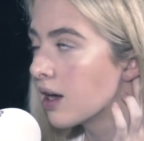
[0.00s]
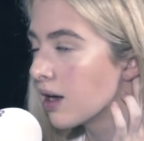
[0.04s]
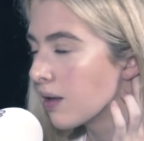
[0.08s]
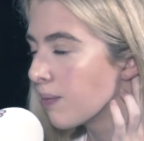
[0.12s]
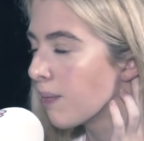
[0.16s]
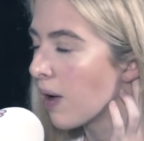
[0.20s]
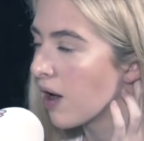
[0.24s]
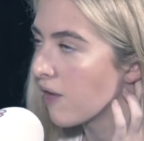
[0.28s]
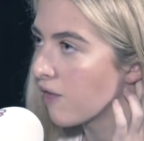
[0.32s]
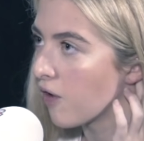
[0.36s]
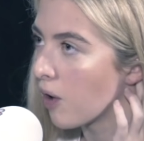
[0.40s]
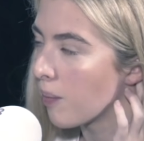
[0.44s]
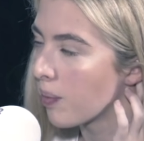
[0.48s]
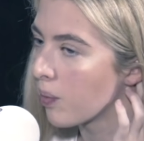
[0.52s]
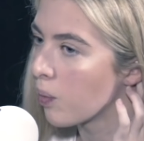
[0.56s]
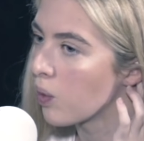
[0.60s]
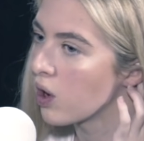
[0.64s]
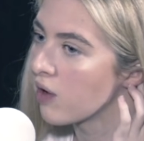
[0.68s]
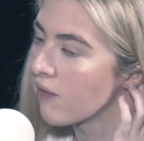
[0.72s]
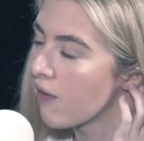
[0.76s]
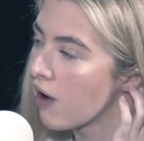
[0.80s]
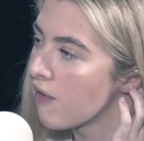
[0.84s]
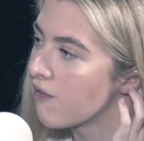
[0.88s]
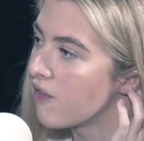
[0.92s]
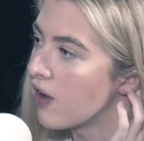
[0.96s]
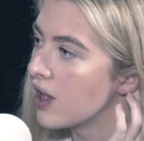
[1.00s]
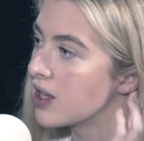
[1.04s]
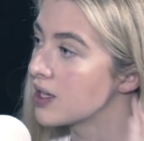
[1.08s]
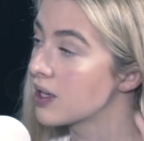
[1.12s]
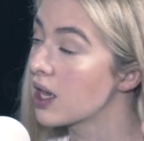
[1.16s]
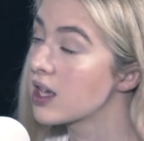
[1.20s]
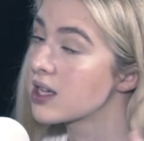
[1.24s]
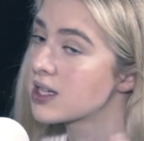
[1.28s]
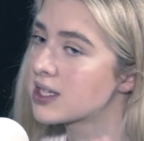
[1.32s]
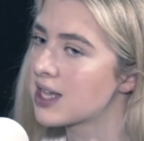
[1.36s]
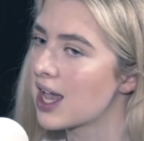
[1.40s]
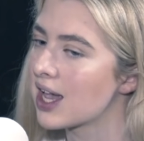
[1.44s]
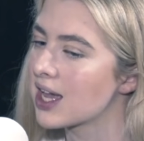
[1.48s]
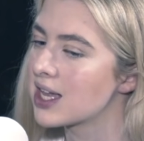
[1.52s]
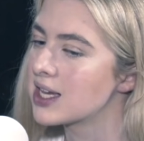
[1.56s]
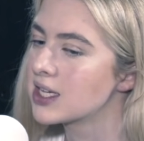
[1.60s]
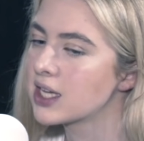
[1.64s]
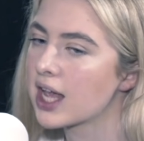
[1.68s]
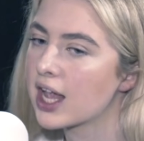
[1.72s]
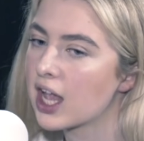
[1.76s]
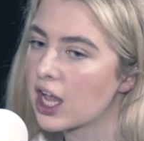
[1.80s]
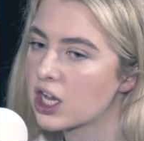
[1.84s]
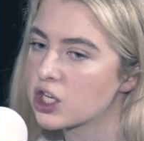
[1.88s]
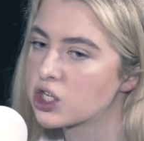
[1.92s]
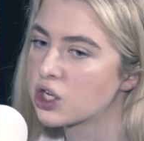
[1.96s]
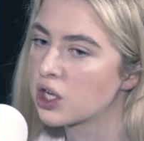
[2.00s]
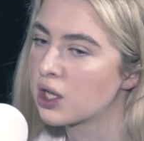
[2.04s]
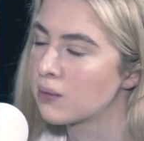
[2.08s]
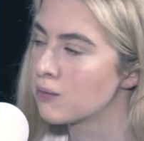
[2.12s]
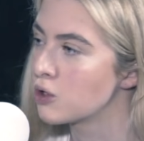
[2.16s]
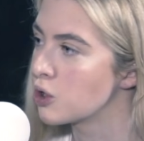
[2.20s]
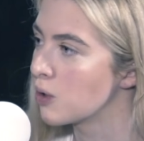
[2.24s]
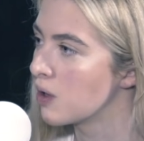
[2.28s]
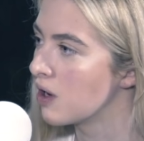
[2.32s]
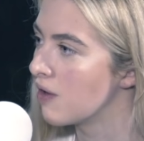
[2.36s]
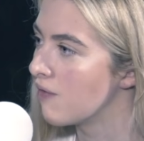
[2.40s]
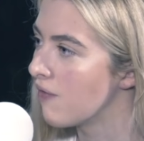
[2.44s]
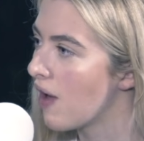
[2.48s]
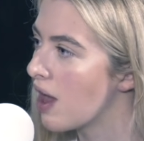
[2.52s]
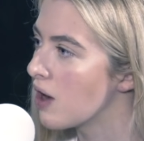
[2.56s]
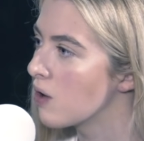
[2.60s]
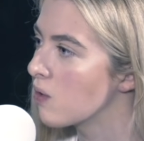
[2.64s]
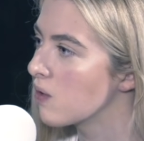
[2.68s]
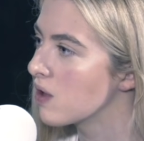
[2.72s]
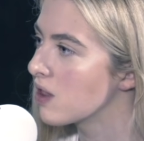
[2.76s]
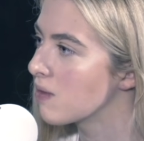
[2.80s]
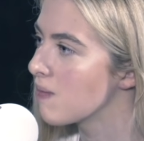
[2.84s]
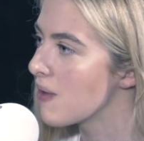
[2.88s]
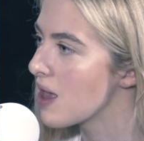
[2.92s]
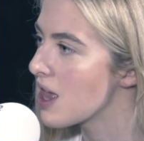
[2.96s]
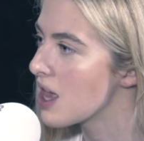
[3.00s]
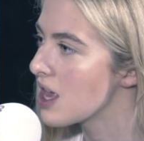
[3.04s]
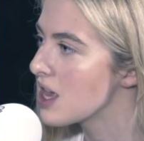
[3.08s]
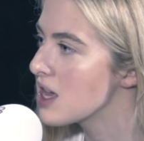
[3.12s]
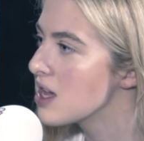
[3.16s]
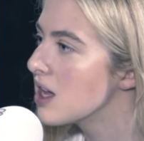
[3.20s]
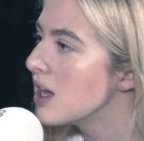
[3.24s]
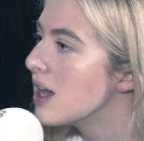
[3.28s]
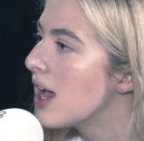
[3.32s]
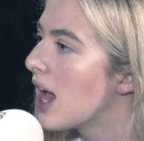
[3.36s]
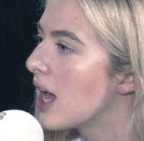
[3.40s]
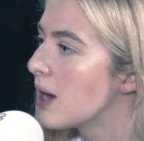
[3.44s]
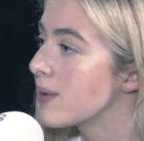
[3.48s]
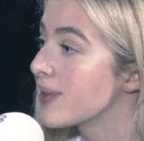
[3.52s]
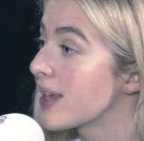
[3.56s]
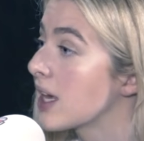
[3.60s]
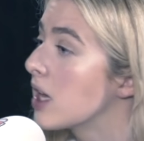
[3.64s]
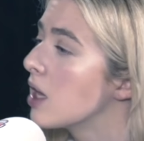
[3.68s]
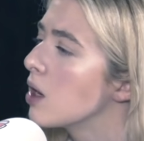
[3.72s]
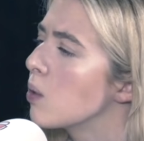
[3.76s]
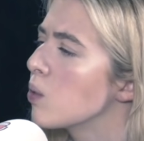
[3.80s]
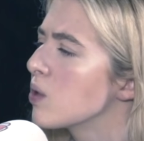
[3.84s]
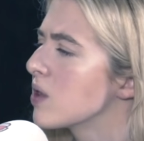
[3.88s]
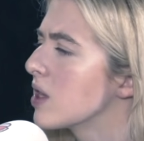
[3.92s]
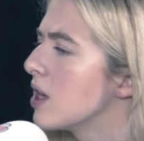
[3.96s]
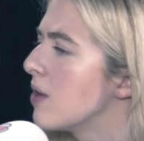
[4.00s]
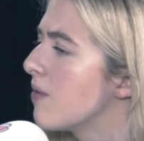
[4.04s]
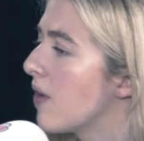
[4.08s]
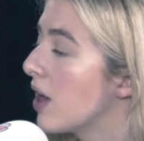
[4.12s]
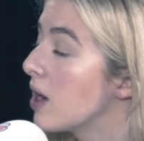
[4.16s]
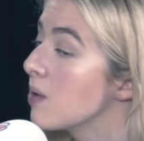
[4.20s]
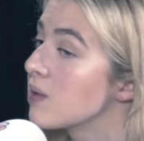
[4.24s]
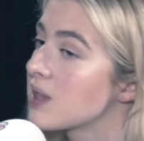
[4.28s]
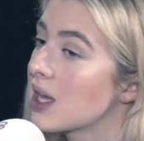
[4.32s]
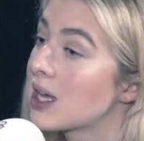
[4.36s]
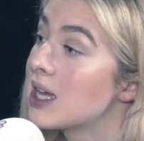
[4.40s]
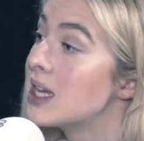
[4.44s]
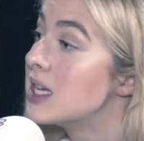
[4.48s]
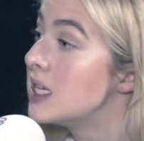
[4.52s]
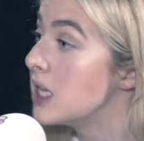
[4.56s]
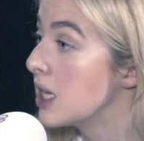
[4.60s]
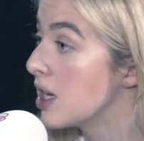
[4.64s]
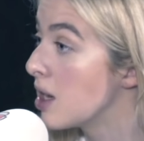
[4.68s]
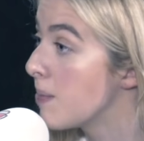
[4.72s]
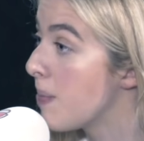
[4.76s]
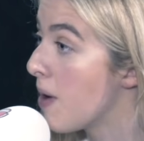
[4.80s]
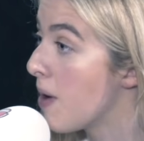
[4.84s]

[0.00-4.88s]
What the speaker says: It's my fault, but one of our first, our second date, I took him to an event with me. And it was like, it was an event, it was like a dinner